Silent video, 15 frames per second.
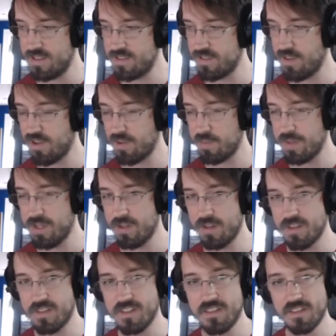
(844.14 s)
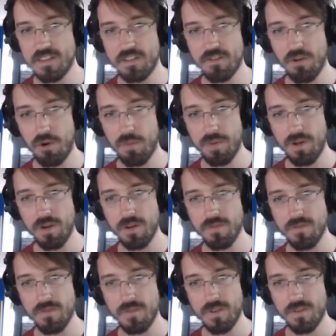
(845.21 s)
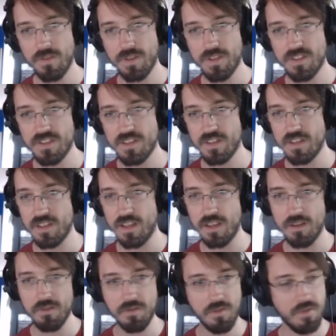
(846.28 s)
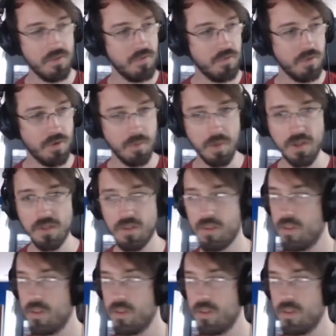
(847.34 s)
long beard. It's easy to grow a beard if you just sit in a cave for a month.